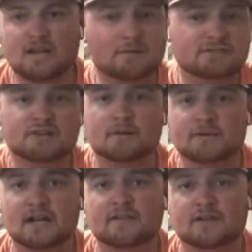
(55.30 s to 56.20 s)
I'm just trying to
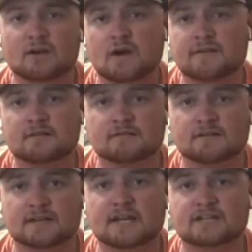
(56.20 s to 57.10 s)
go out there
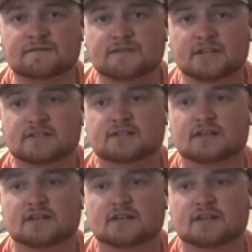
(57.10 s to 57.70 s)
and catch fish.